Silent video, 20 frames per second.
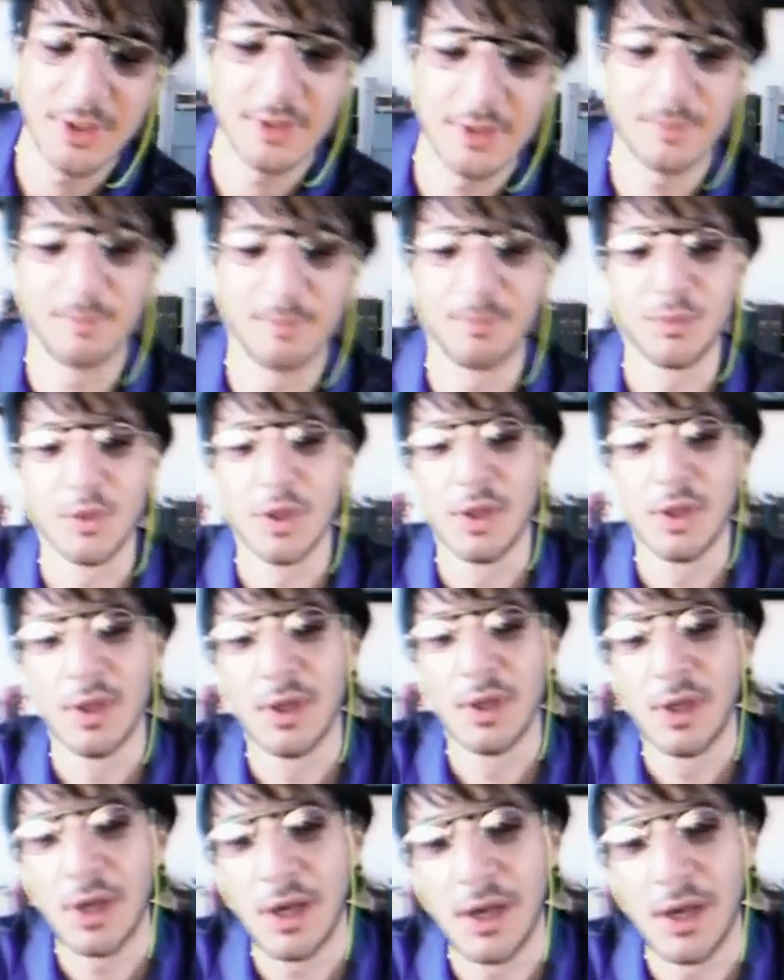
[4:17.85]
That
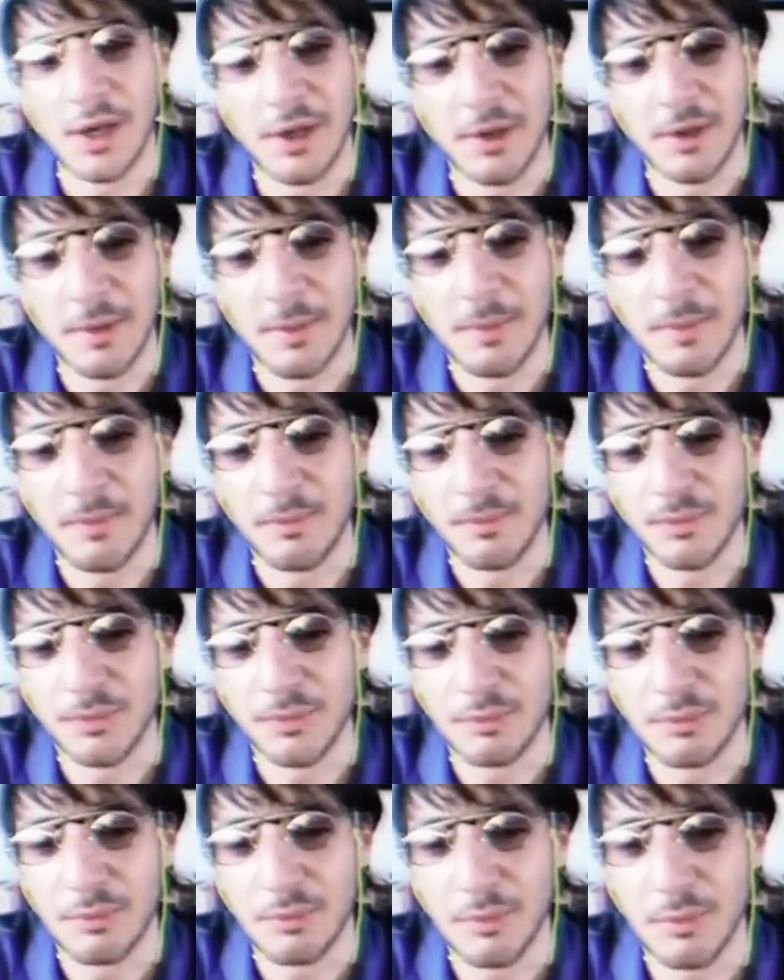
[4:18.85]

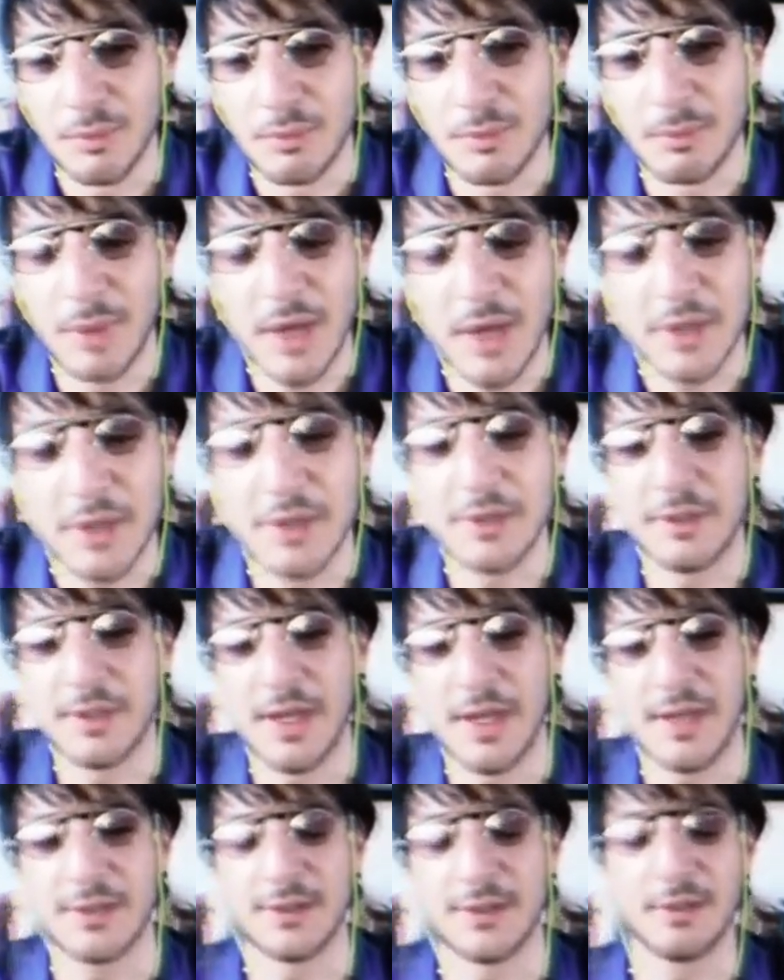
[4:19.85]
um, back in the
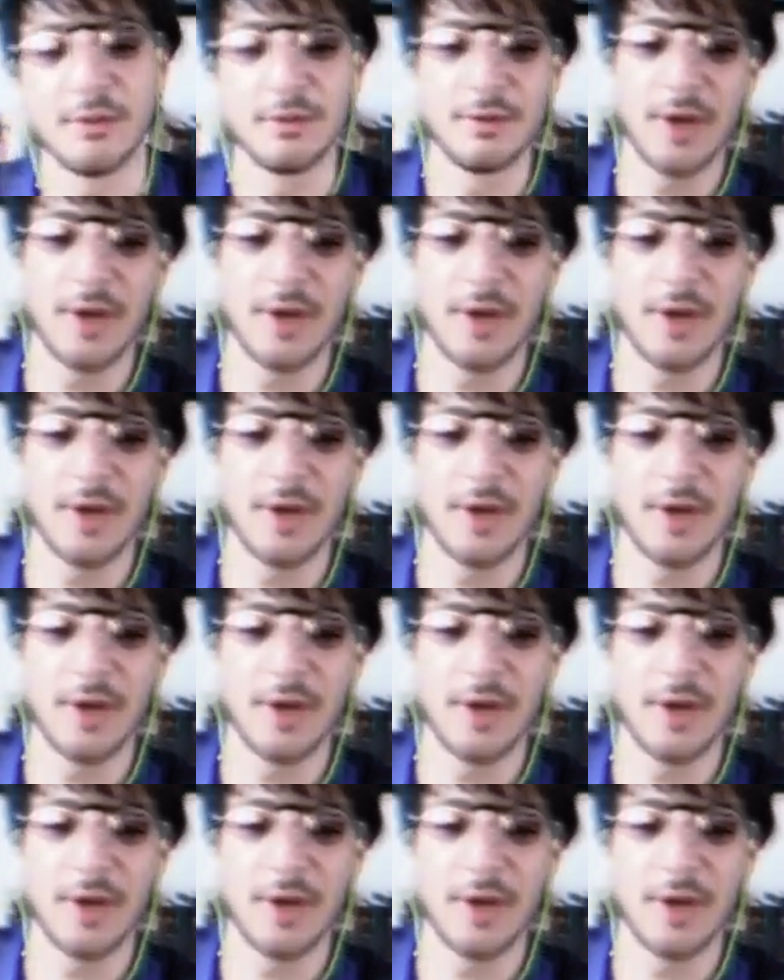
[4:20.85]
days in